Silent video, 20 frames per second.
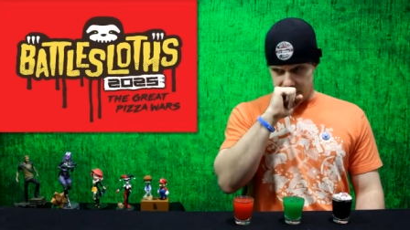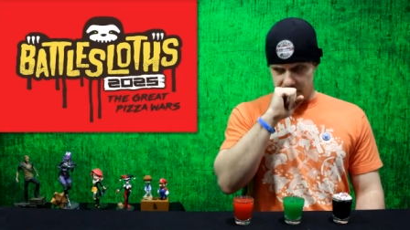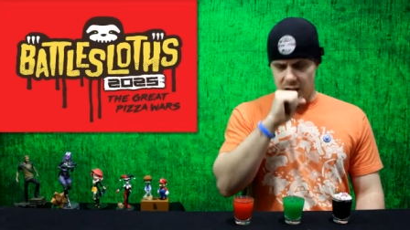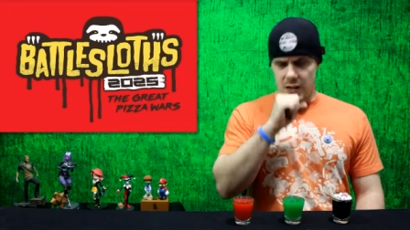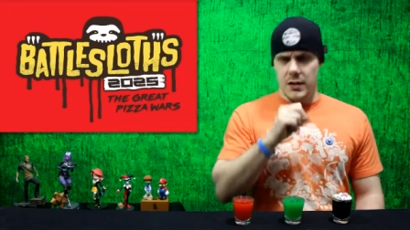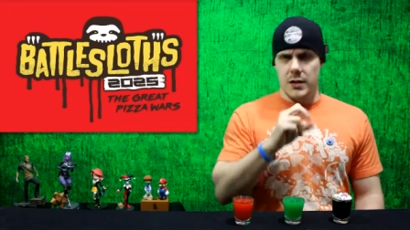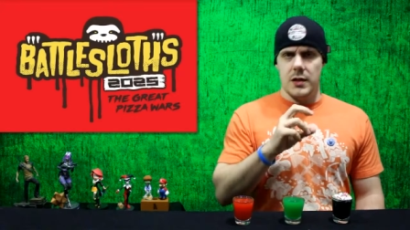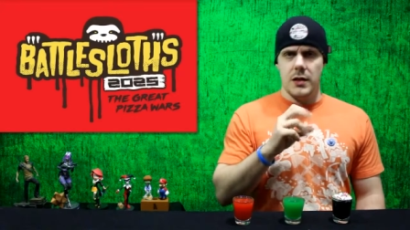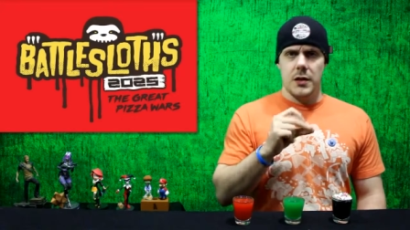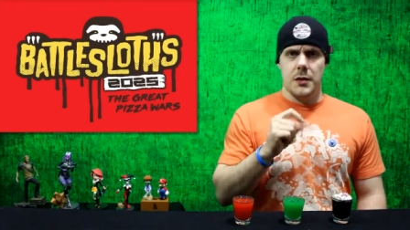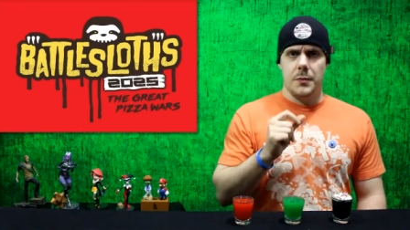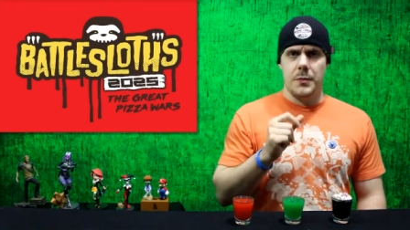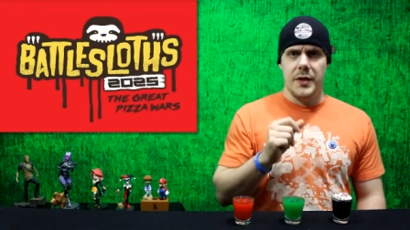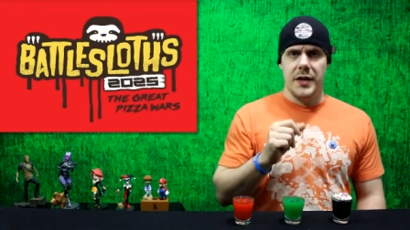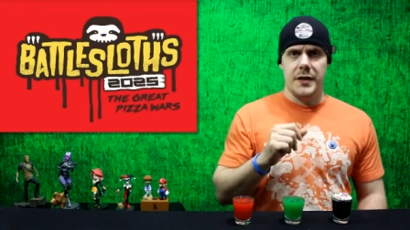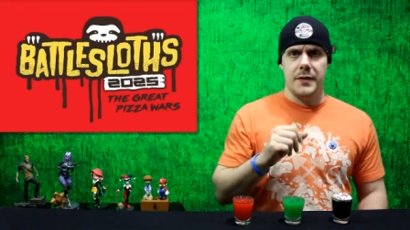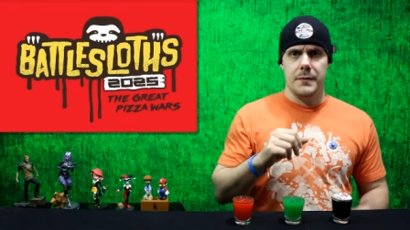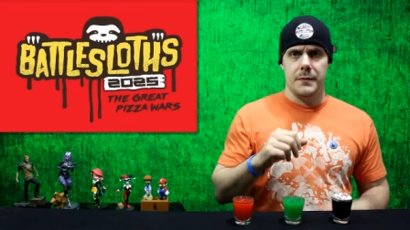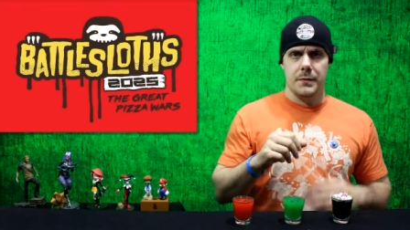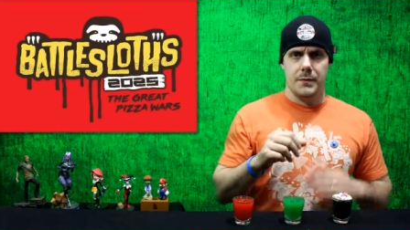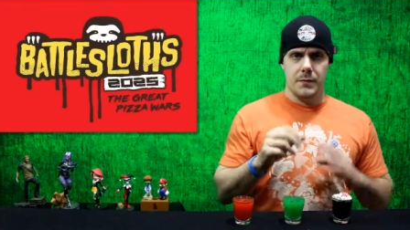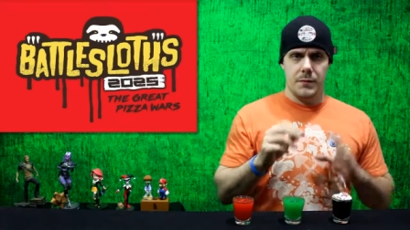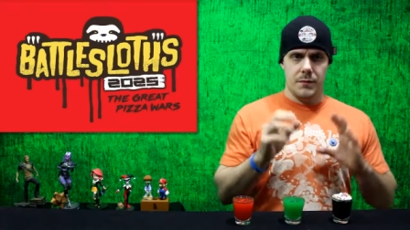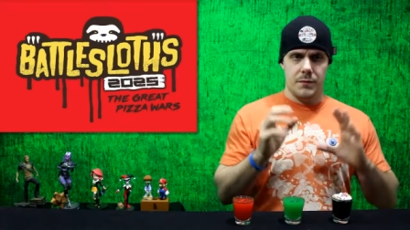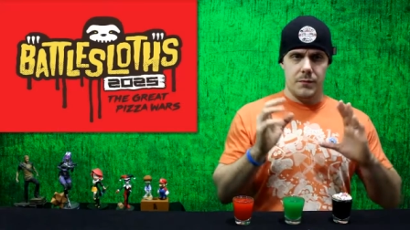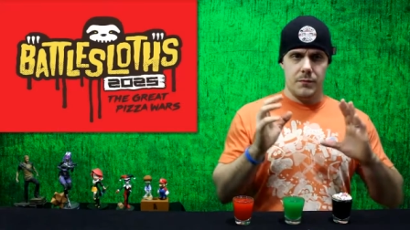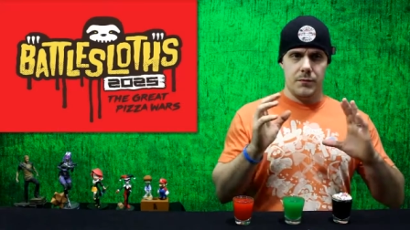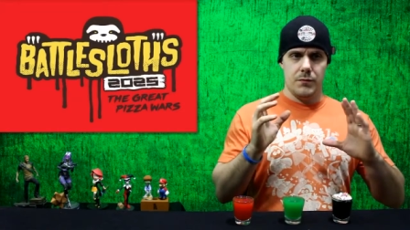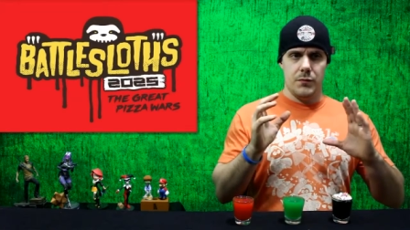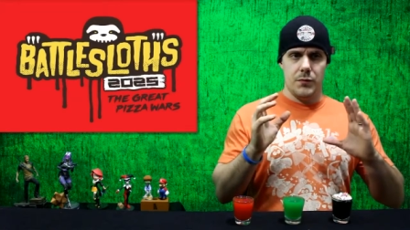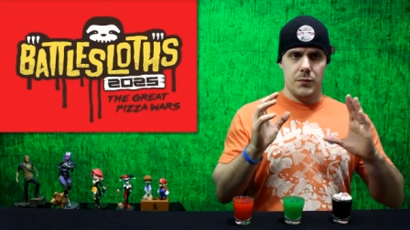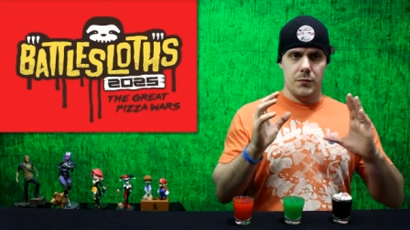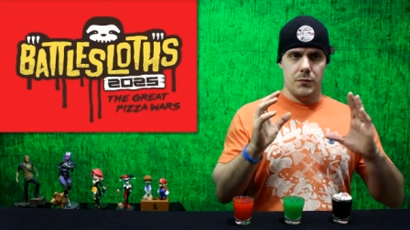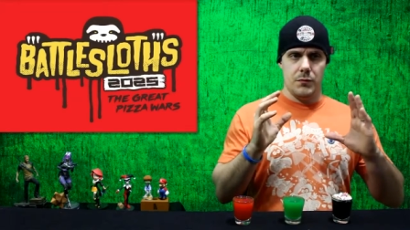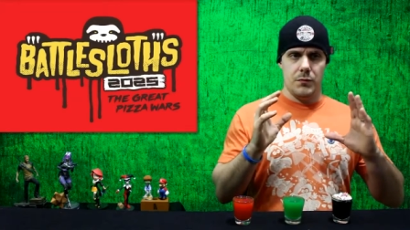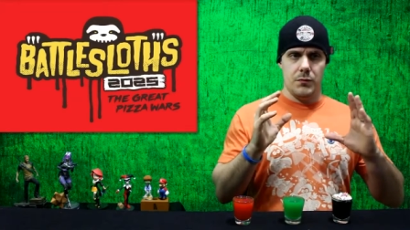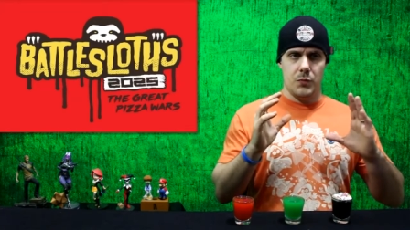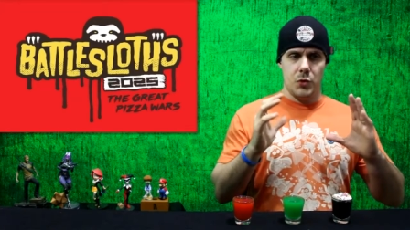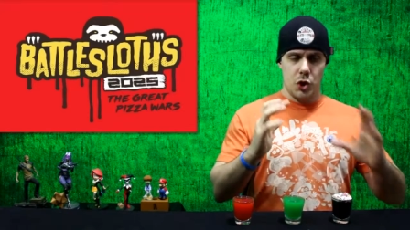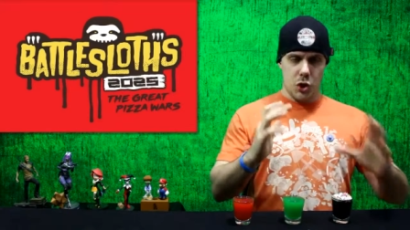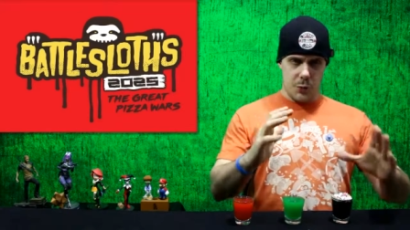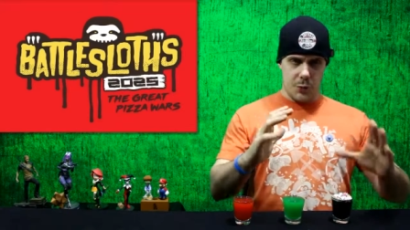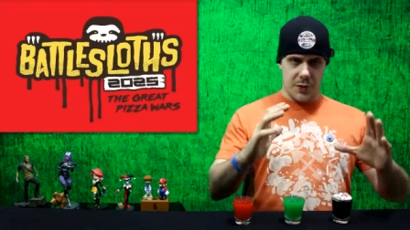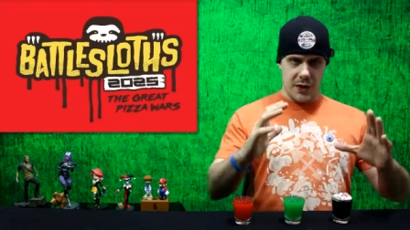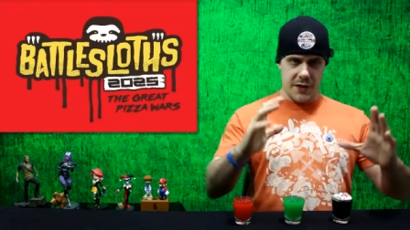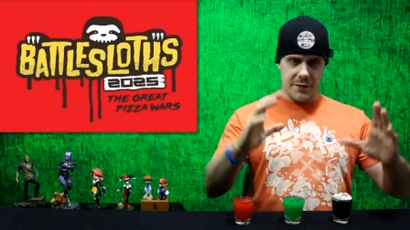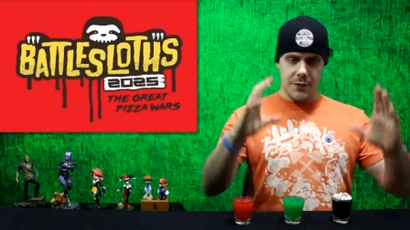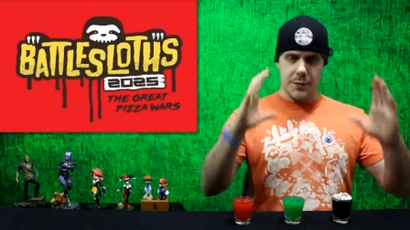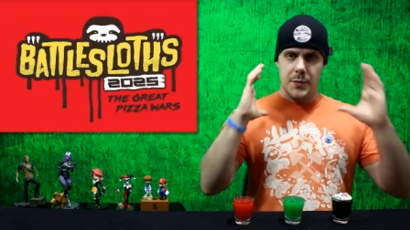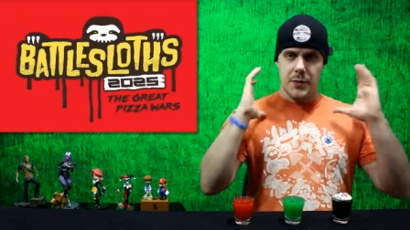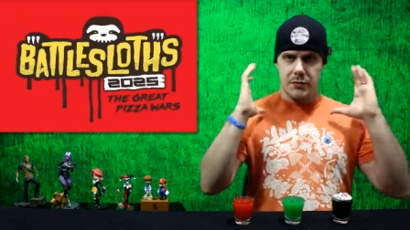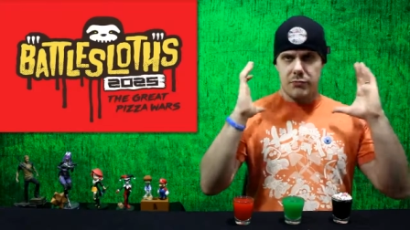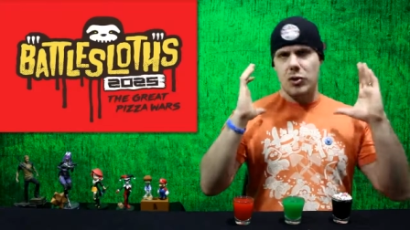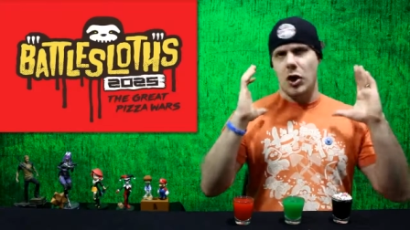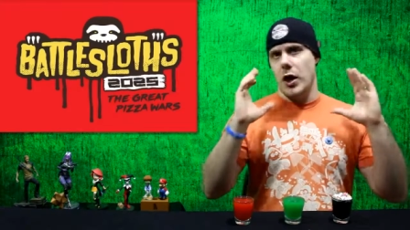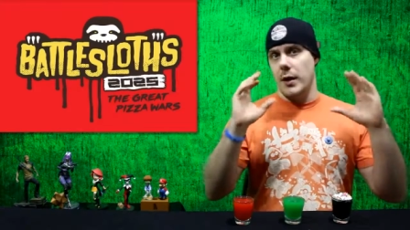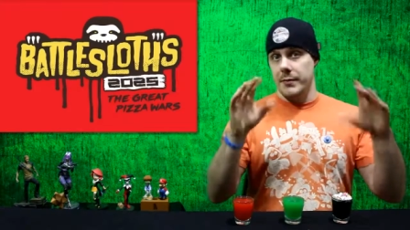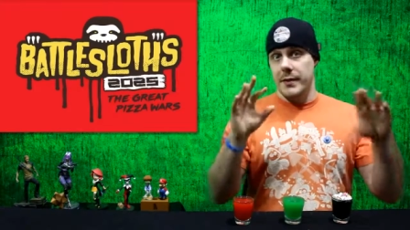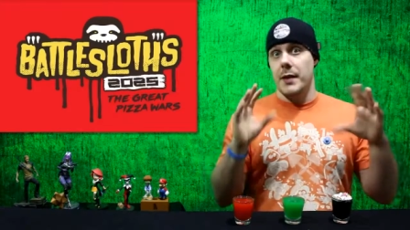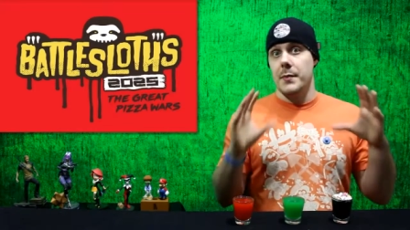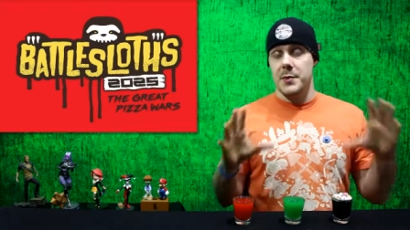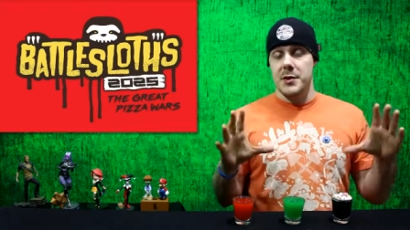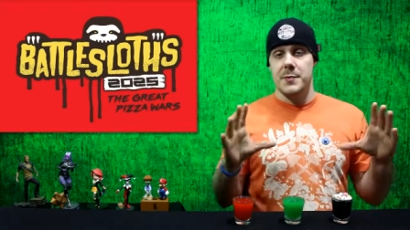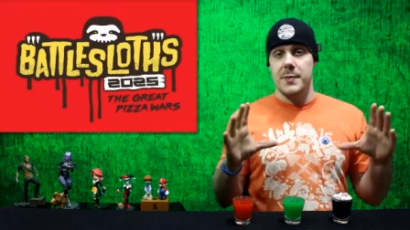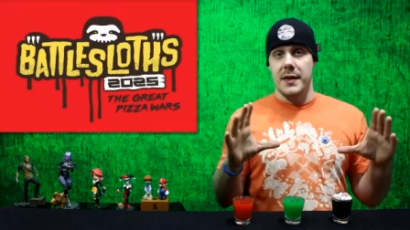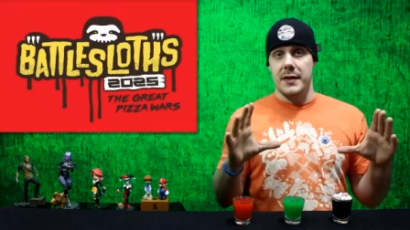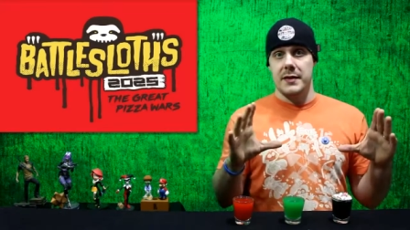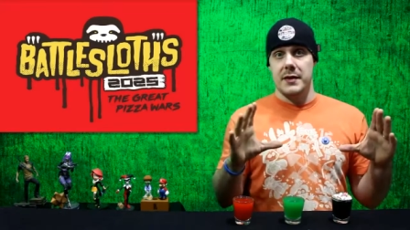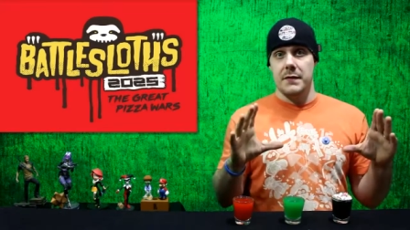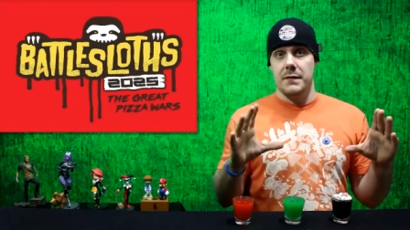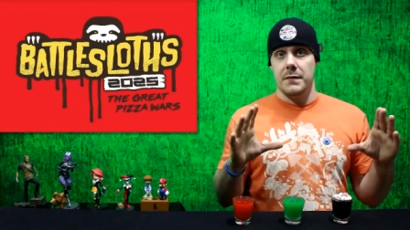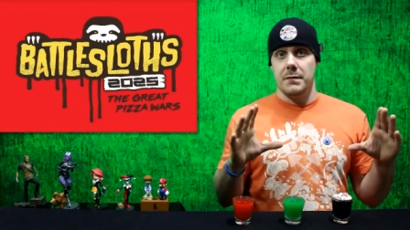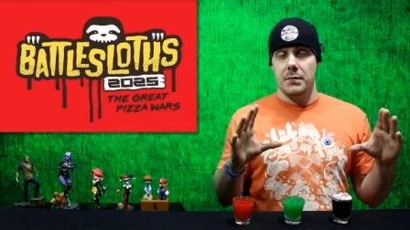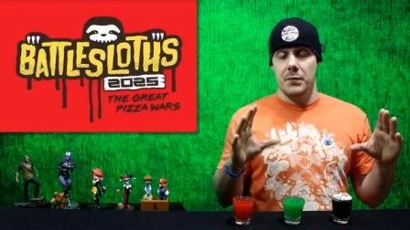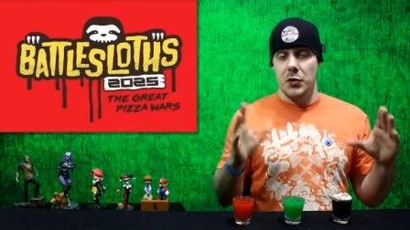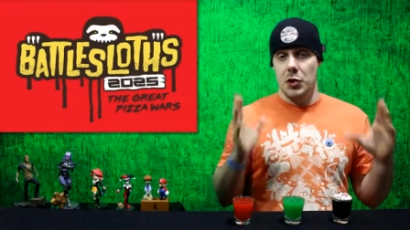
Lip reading: But you play from a top-down perspective.